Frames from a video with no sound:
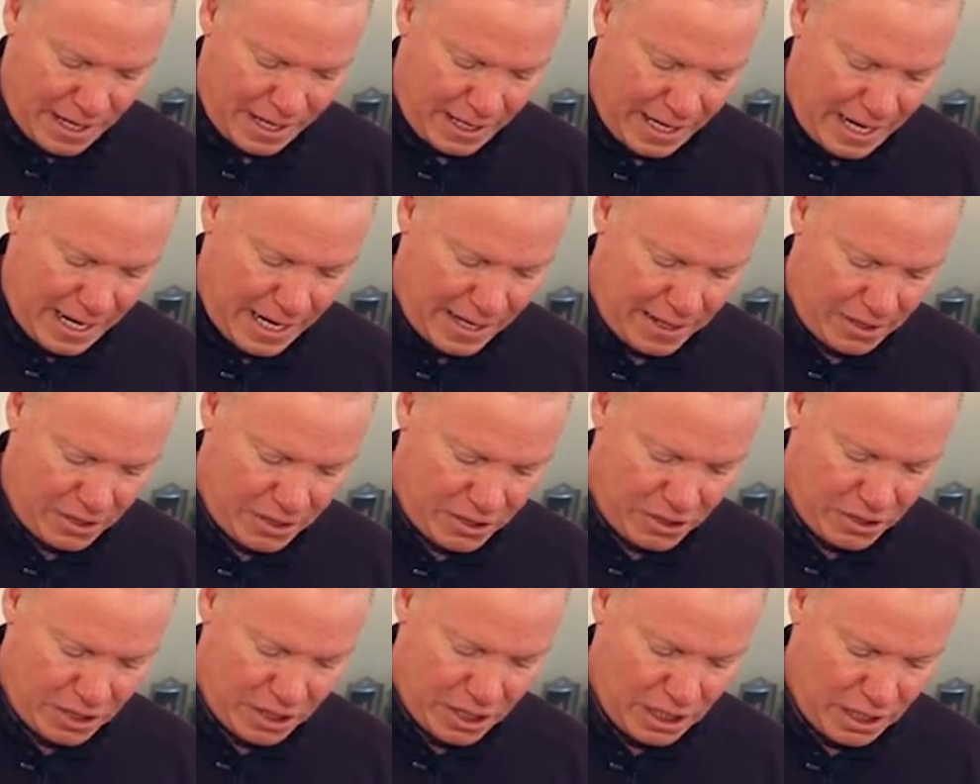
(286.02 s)
again,
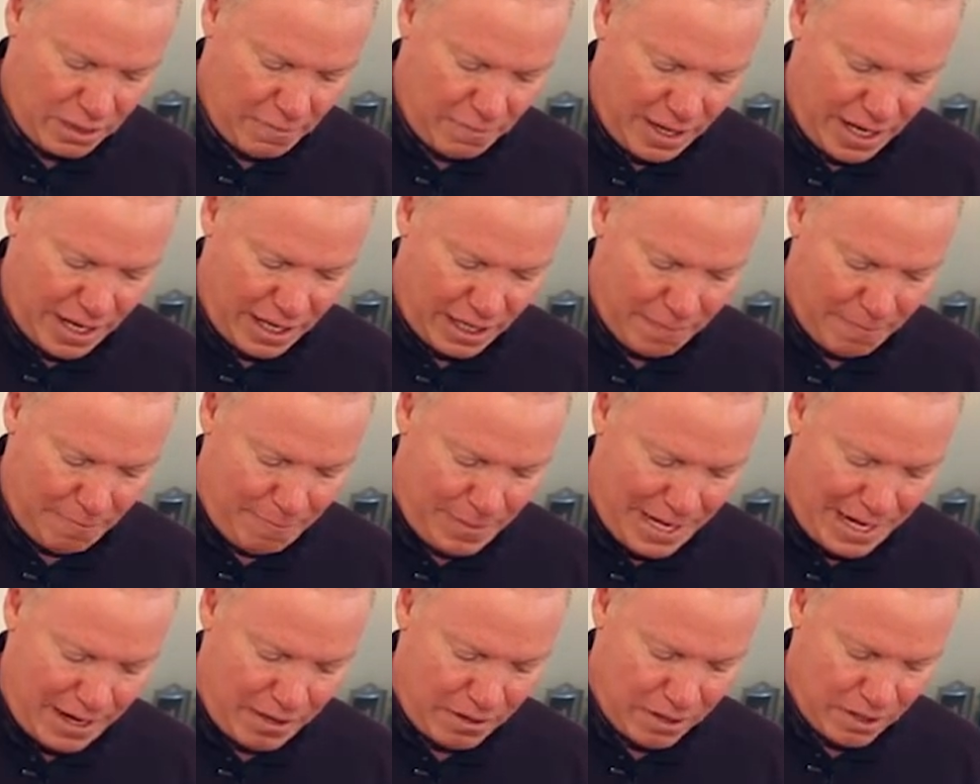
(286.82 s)
this is going to make
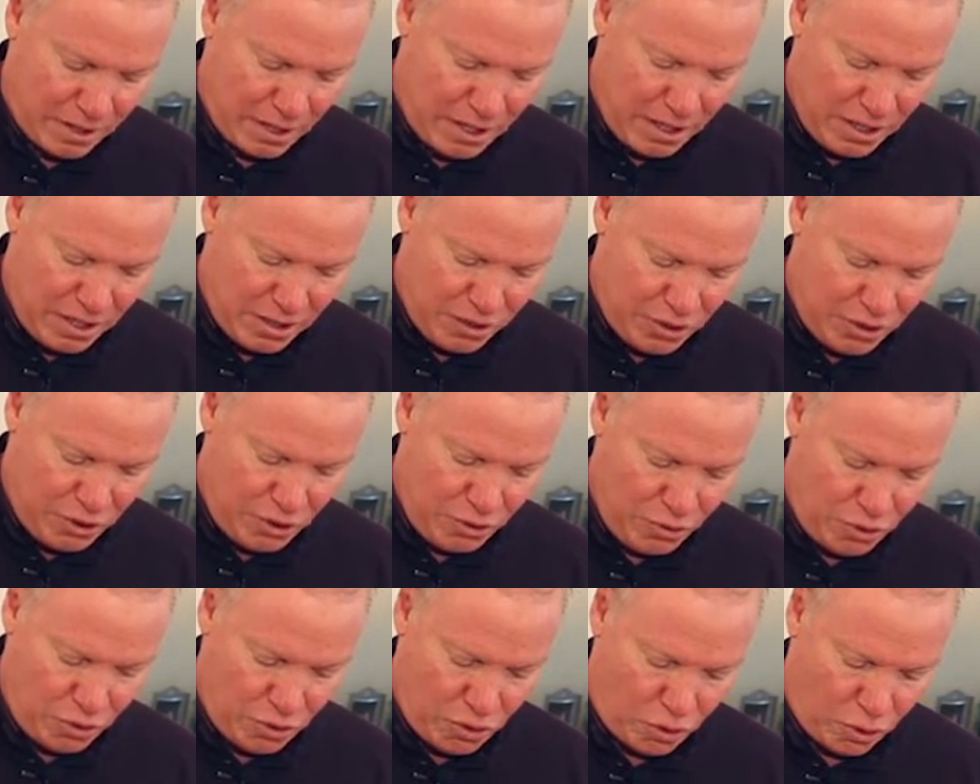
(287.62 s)
about
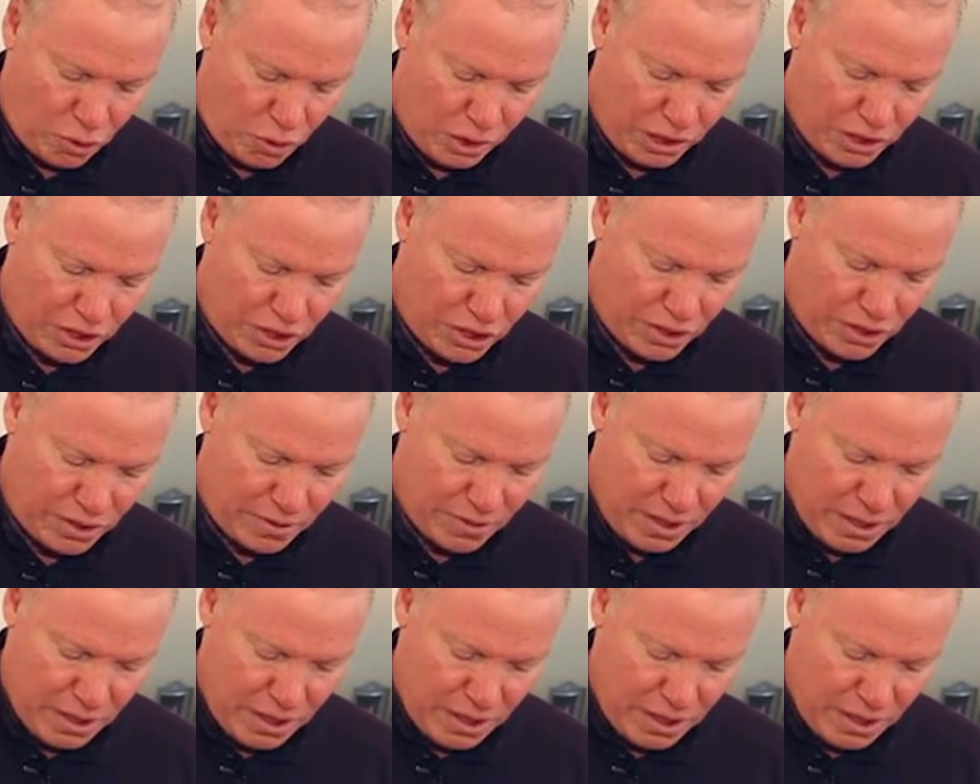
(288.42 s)
2 quarts